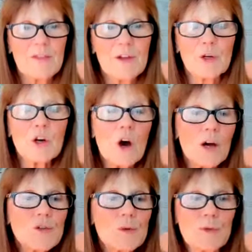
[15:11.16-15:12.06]
Their
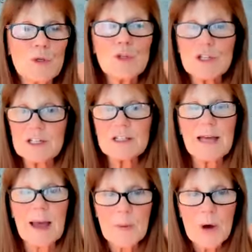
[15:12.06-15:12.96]
contribution in
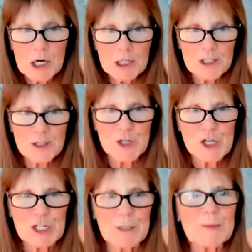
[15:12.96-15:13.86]
that
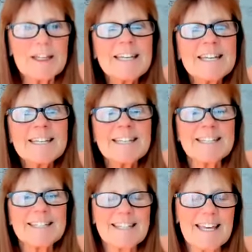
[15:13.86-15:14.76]
partnership
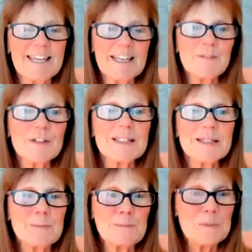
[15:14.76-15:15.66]
is they give us
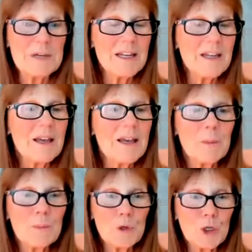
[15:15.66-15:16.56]

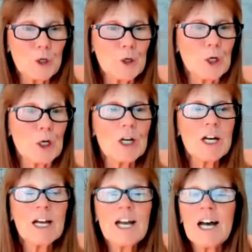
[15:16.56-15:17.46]
immediate, pure,
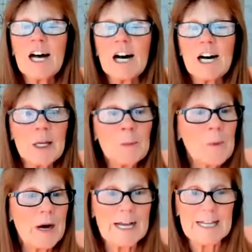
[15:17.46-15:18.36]

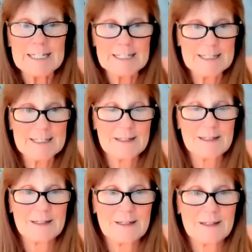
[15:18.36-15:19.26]
unbiased
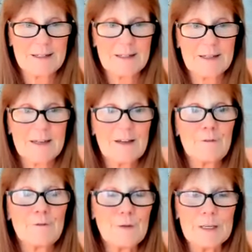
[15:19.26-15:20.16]

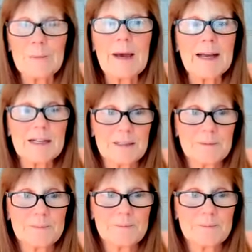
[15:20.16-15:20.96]
feedback.